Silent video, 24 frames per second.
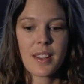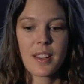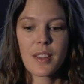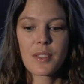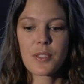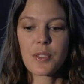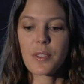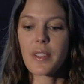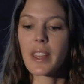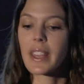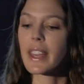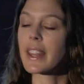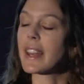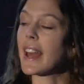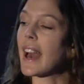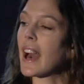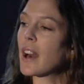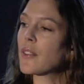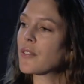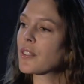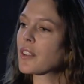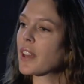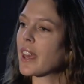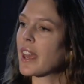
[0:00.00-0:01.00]
so they can
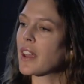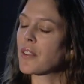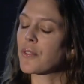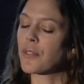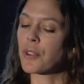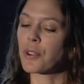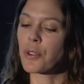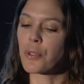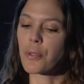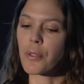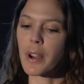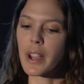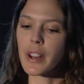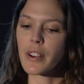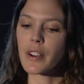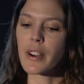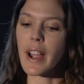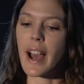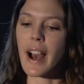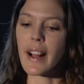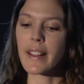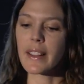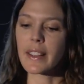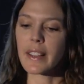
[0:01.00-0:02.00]
advocate for greater
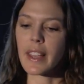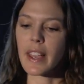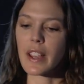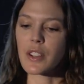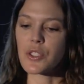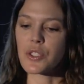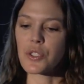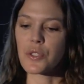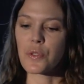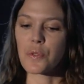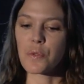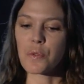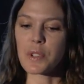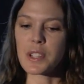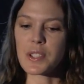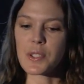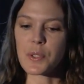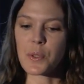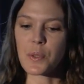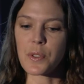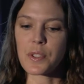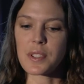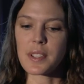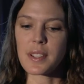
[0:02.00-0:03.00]
allocation of
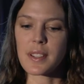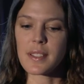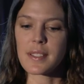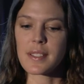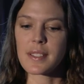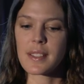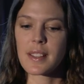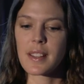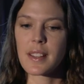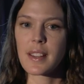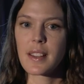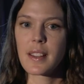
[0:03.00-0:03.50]
resources